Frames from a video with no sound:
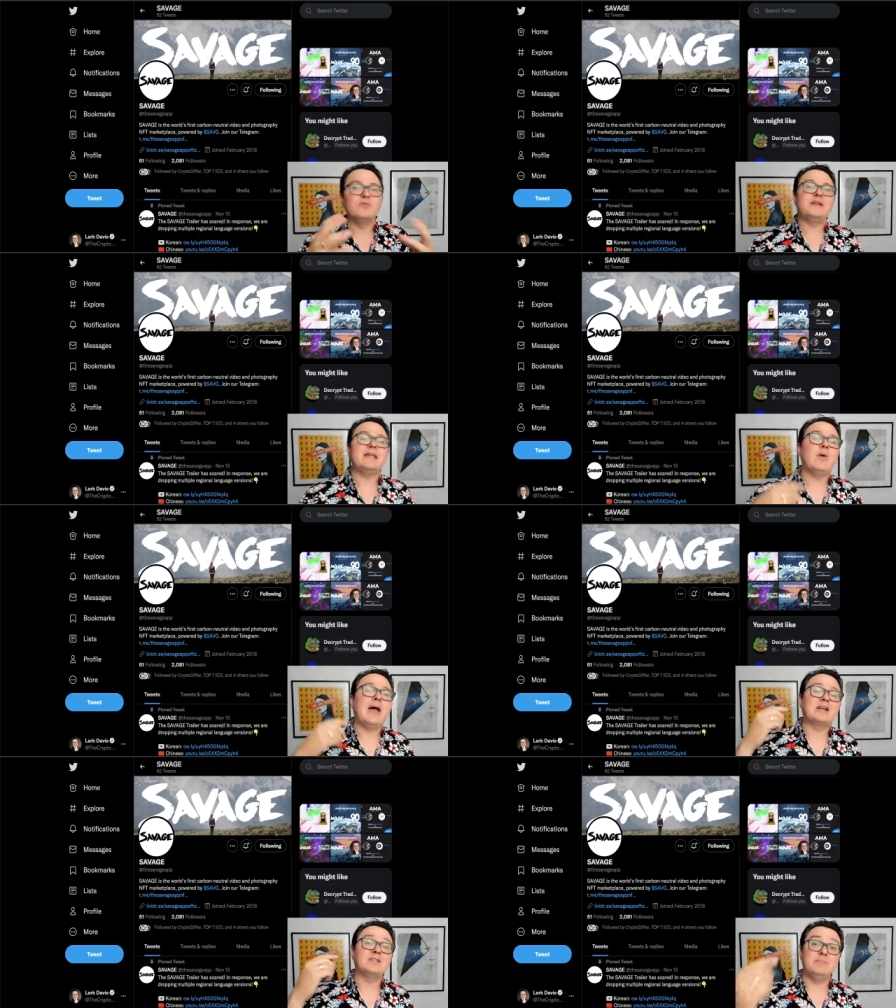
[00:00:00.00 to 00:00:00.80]
video
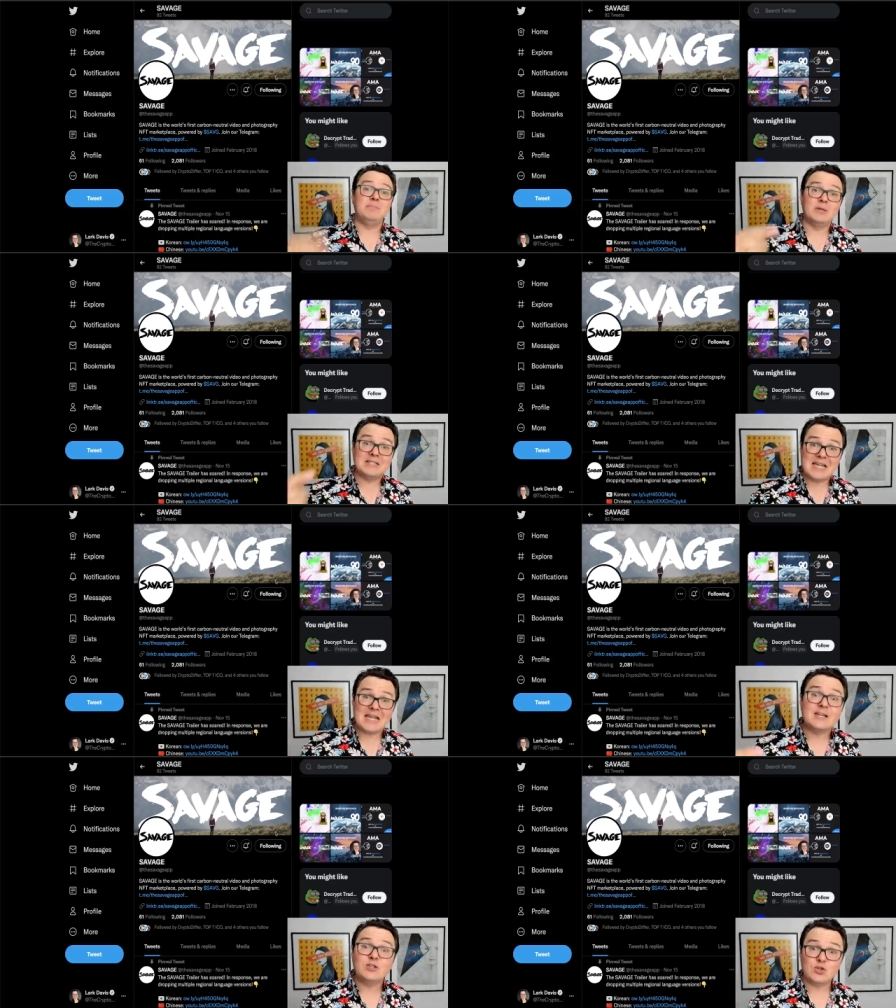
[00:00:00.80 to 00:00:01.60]
actually built
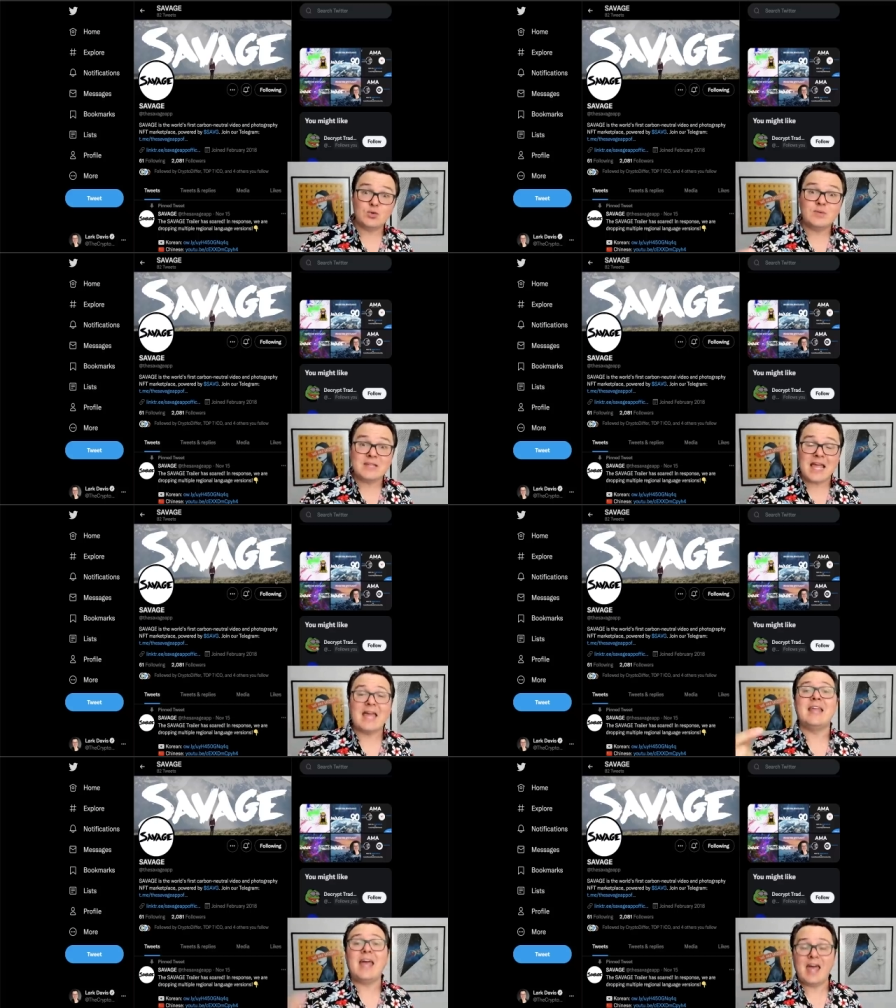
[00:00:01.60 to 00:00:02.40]
into the
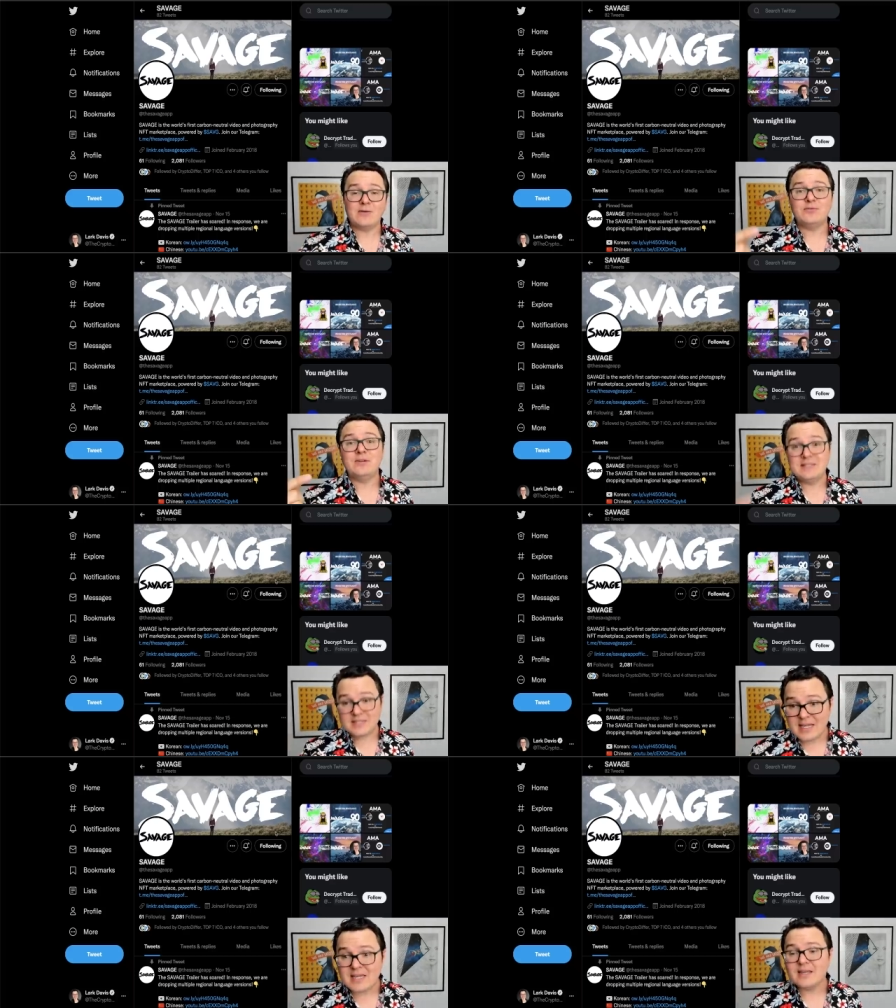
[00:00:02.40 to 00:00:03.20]

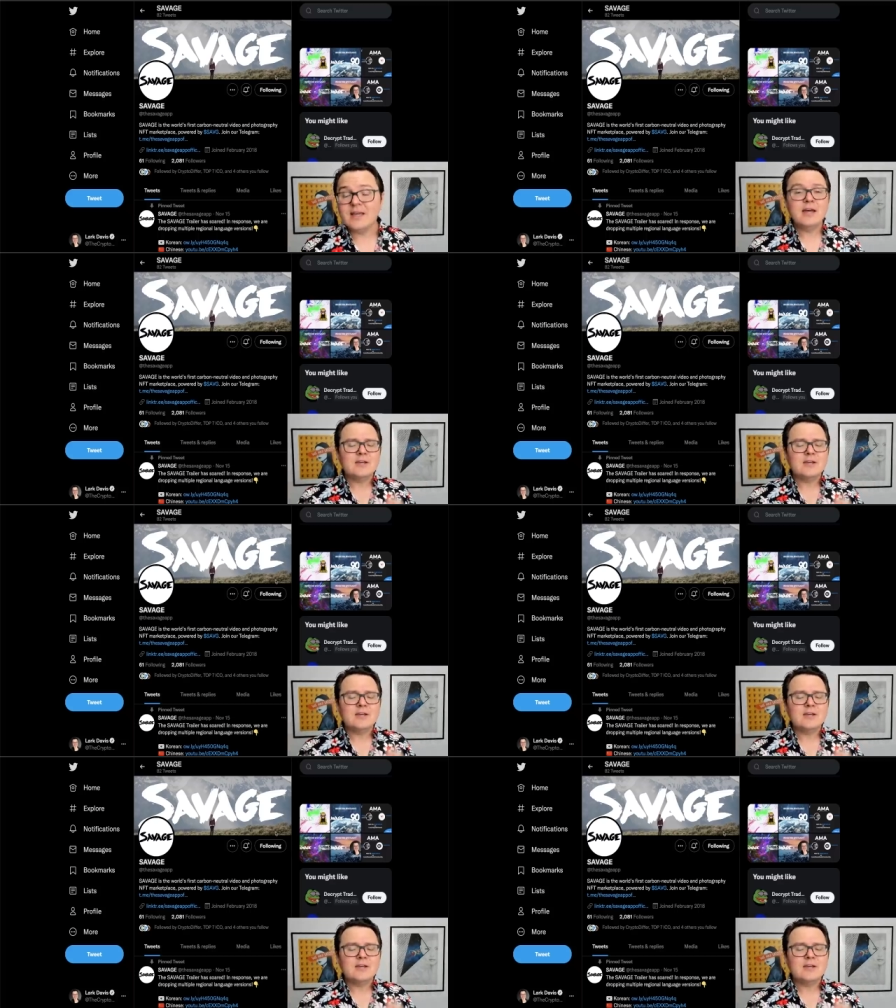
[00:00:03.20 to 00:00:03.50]
NFT.